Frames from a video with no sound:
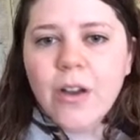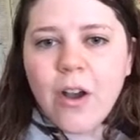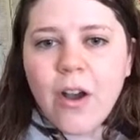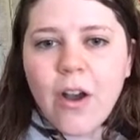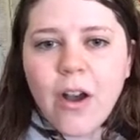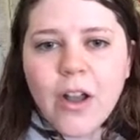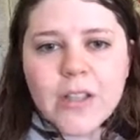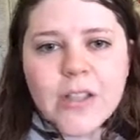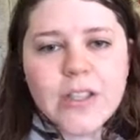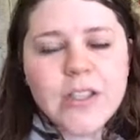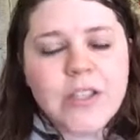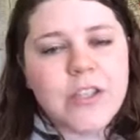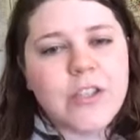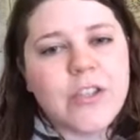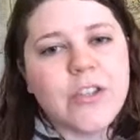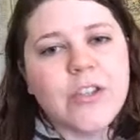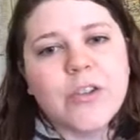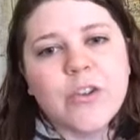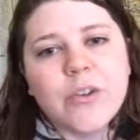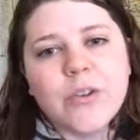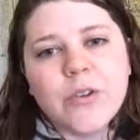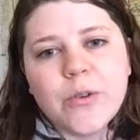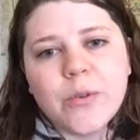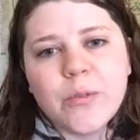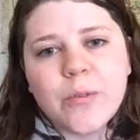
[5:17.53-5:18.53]
on
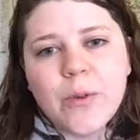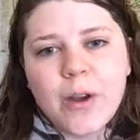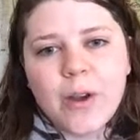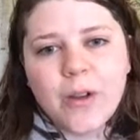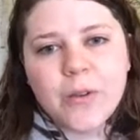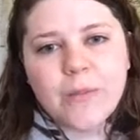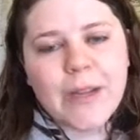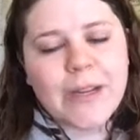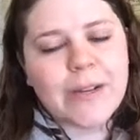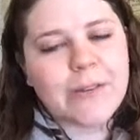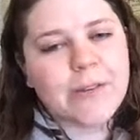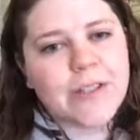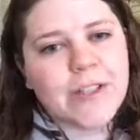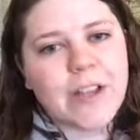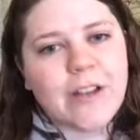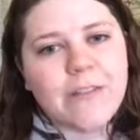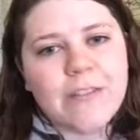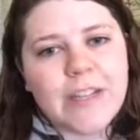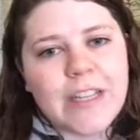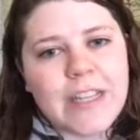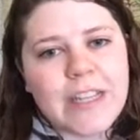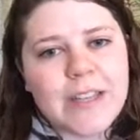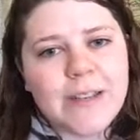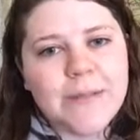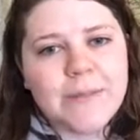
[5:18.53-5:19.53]
Zoom, on Microsoft
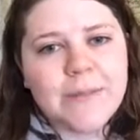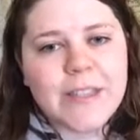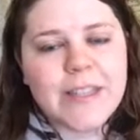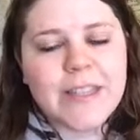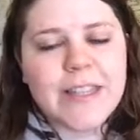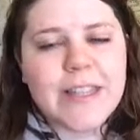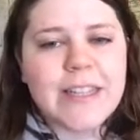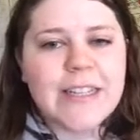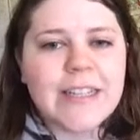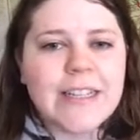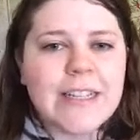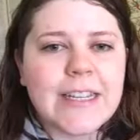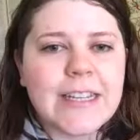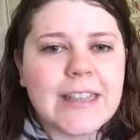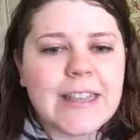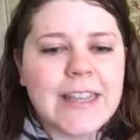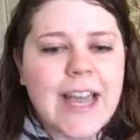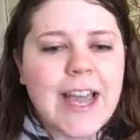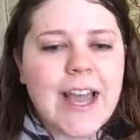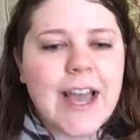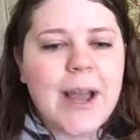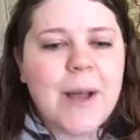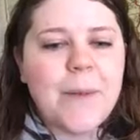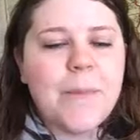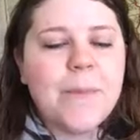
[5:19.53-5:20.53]
Teams and things like
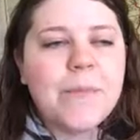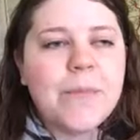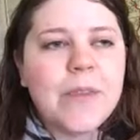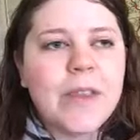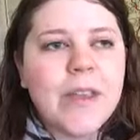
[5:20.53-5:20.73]
that.